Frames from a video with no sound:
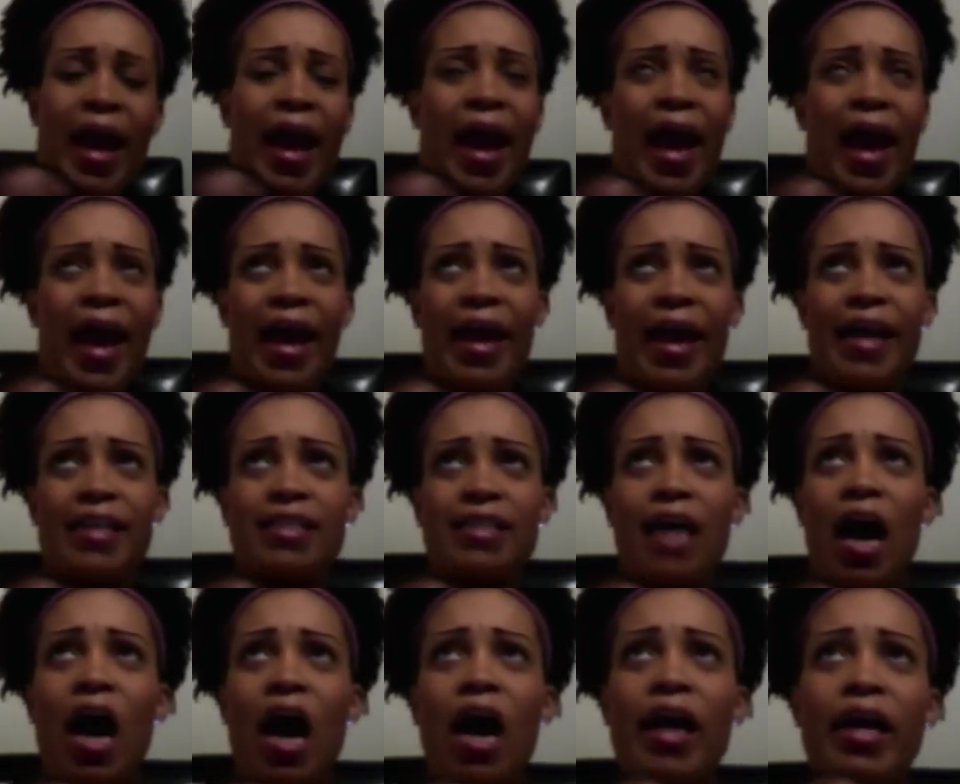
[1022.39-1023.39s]
And
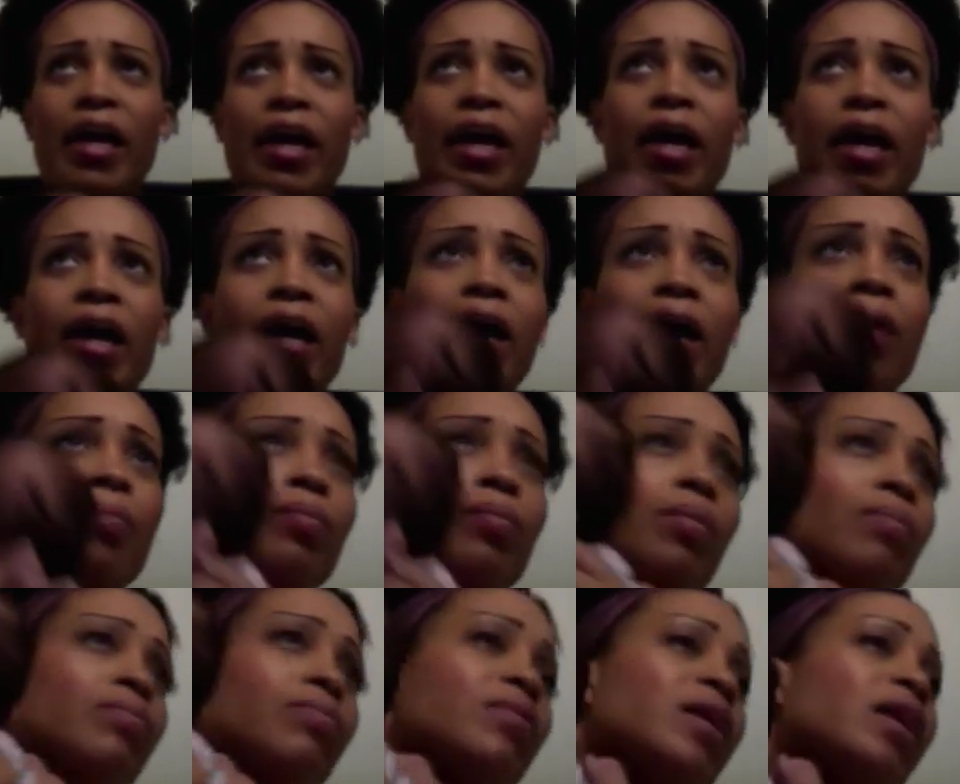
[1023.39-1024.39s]
I am
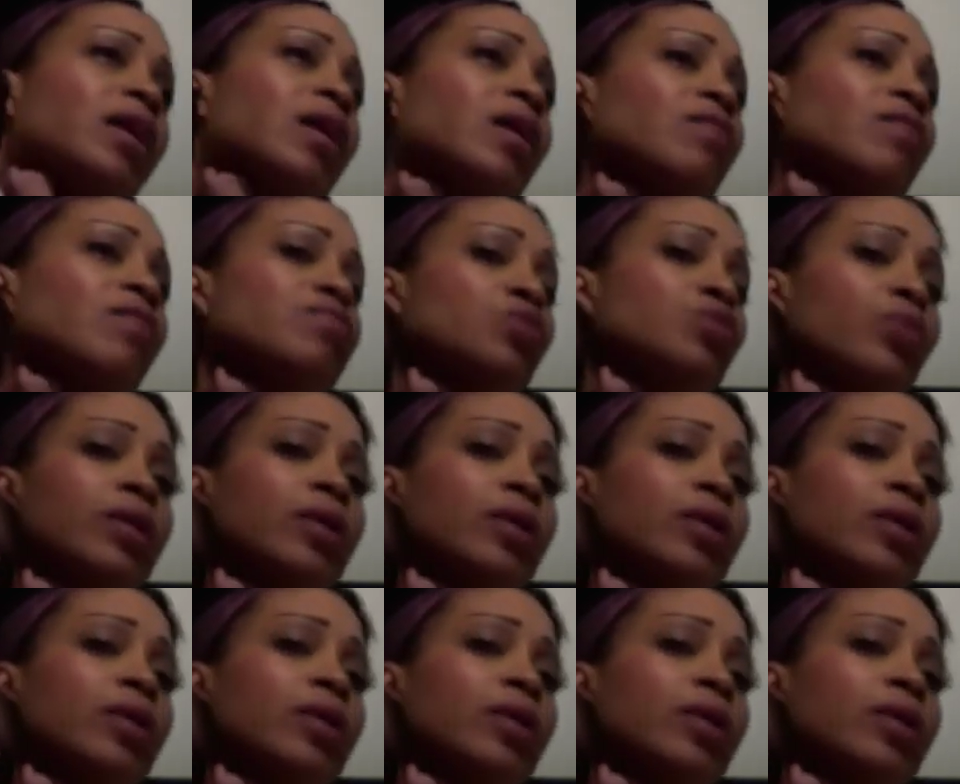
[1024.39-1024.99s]
thinking of doing